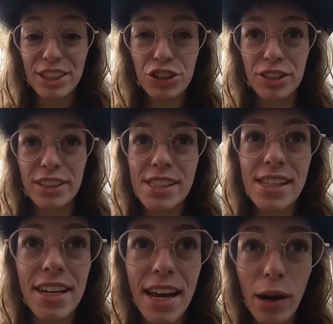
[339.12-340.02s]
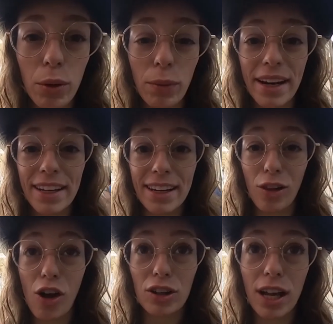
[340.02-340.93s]
entrance, and now we're waiting in a
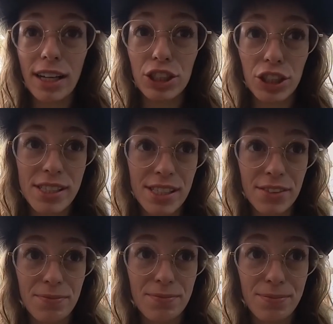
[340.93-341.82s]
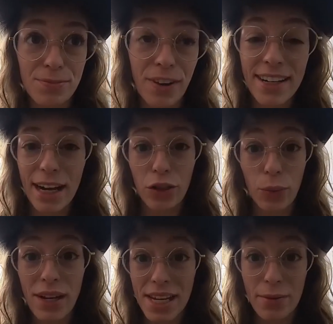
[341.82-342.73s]
long line just to find out the
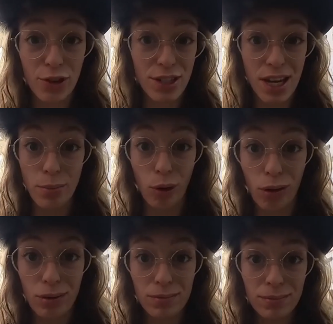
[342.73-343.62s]
wait time for a table.